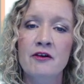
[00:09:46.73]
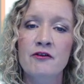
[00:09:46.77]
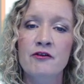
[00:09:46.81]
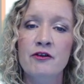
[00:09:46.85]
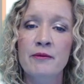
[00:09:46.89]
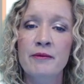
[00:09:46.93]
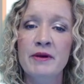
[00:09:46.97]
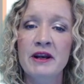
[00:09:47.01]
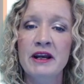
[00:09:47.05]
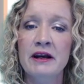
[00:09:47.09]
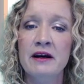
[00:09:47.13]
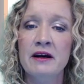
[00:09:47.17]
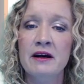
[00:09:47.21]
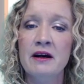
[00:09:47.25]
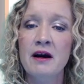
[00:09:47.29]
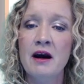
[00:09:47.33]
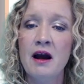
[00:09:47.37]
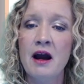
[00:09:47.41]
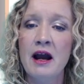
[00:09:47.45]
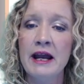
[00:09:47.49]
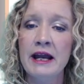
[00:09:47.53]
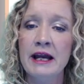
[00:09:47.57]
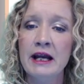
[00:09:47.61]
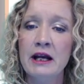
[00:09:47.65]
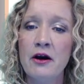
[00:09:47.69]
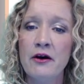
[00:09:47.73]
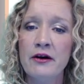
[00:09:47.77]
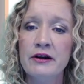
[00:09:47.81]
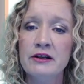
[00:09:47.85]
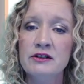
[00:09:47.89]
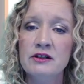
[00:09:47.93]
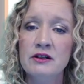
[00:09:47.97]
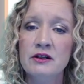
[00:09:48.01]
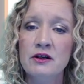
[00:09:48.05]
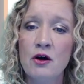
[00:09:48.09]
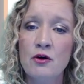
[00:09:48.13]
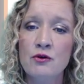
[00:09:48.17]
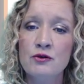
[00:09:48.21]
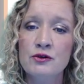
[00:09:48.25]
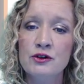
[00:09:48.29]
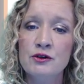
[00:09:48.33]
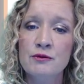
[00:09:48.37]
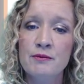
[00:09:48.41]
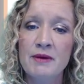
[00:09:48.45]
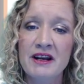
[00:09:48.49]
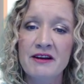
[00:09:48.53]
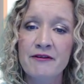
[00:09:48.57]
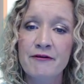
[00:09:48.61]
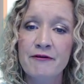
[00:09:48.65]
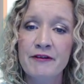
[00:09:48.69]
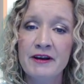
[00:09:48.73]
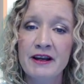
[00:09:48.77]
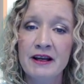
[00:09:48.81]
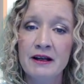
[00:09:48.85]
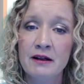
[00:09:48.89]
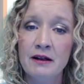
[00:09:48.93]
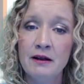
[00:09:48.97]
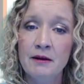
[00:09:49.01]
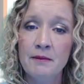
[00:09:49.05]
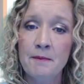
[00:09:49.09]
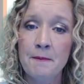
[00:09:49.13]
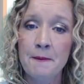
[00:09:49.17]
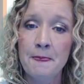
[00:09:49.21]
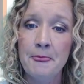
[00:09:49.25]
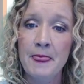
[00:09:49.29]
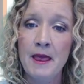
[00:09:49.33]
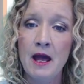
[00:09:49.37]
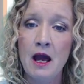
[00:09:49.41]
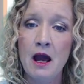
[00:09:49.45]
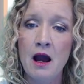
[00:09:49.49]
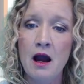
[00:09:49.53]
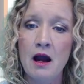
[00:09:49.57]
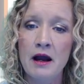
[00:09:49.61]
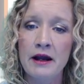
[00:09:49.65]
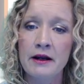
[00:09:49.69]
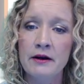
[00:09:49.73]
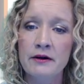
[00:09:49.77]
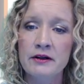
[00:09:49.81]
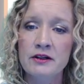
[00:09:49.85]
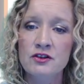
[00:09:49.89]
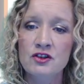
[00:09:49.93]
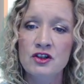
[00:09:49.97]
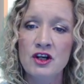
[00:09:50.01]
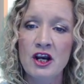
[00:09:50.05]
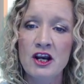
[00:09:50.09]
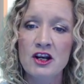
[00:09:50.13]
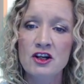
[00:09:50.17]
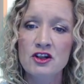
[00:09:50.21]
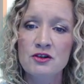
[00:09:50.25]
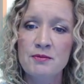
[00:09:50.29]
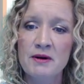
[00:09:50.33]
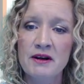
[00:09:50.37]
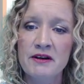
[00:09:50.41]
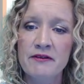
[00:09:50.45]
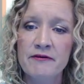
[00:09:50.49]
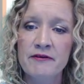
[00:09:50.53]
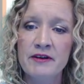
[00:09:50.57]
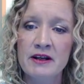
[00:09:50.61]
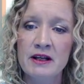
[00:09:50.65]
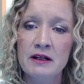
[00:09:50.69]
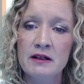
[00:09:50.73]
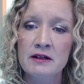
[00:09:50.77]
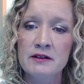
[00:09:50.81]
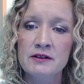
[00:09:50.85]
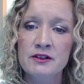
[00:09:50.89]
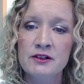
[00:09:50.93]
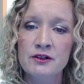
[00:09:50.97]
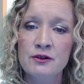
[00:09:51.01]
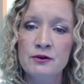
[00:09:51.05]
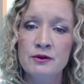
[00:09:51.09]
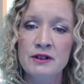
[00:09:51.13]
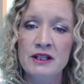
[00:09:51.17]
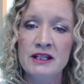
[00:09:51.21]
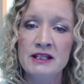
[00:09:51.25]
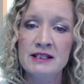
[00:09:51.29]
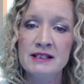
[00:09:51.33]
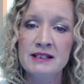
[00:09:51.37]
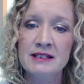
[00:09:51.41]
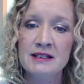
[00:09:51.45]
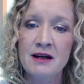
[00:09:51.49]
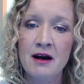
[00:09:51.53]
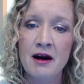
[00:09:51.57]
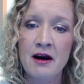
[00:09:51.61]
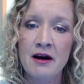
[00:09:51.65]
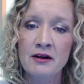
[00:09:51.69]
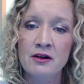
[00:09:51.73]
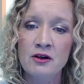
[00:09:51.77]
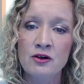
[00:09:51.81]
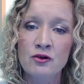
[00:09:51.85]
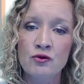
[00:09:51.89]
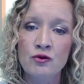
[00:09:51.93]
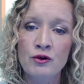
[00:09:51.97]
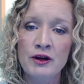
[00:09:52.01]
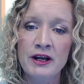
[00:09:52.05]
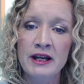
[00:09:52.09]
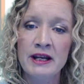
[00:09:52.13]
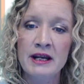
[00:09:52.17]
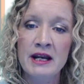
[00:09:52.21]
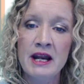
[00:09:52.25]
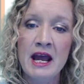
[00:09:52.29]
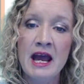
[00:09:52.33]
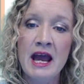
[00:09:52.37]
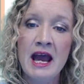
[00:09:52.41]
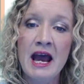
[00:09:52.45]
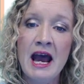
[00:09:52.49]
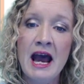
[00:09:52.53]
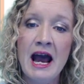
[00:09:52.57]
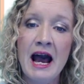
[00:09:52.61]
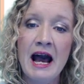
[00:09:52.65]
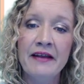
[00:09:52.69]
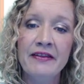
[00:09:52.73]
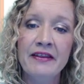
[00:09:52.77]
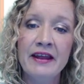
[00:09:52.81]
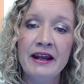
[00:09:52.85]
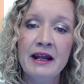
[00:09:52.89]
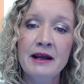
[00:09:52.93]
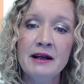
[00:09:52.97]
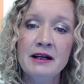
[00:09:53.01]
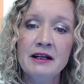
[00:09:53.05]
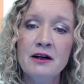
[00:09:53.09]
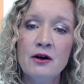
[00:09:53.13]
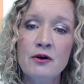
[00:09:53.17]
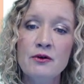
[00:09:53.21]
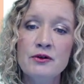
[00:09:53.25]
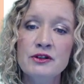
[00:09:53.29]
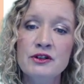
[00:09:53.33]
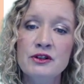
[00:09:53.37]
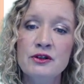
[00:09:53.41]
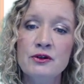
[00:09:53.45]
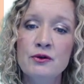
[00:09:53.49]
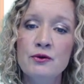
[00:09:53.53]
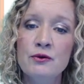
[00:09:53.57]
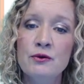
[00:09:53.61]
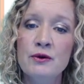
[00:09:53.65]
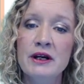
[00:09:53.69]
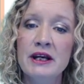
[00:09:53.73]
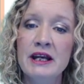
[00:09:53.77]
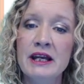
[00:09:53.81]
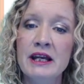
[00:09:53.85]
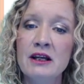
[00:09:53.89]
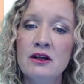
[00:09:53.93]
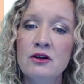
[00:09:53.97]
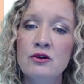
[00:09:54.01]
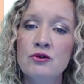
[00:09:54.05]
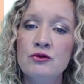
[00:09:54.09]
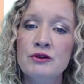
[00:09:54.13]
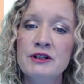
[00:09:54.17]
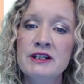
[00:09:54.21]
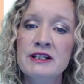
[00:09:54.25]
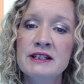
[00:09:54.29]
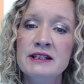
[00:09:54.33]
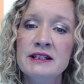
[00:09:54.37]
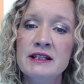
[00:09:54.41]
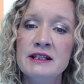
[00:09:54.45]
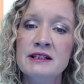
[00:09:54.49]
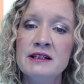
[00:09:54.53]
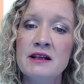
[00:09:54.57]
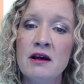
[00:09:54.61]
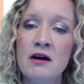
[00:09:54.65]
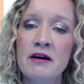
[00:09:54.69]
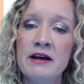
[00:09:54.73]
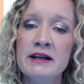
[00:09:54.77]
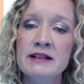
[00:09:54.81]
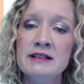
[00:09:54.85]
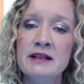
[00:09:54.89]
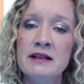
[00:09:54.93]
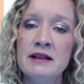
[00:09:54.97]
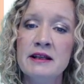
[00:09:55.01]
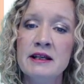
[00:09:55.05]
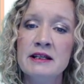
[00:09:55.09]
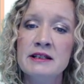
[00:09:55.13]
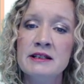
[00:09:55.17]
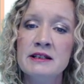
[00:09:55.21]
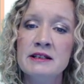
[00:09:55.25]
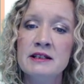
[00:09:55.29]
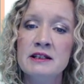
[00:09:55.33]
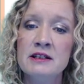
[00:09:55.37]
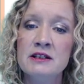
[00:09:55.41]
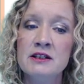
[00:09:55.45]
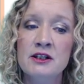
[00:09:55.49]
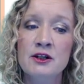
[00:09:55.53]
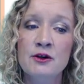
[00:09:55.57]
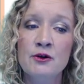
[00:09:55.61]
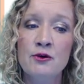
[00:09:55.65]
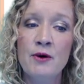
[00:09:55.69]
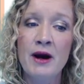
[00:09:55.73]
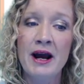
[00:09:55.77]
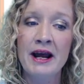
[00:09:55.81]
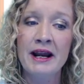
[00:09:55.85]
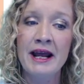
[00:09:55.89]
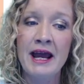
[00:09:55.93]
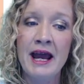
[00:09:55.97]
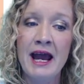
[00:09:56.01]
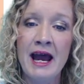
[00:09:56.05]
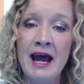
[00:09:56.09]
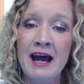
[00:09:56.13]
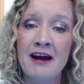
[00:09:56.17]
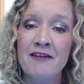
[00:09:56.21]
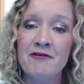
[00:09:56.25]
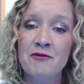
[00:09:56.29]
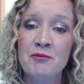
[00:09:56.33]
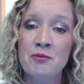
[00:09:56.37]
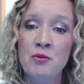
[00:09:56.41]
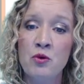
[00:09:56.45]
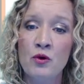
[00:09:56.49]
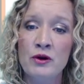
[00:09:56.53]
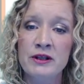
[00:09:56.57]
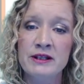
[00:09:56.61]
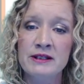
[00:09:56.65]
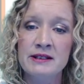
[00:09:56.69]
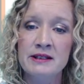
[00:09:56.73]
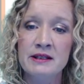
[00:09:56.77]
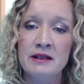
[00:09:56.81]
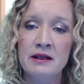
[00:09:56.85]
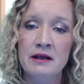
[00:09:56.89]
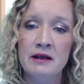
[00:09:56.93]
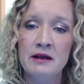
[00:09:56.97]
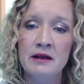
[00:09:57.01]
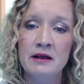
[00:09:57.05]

From here, I am going to go to my fill. I'm going to change my fill to this dark green and then I'm going to increase the size of this to two and a half points.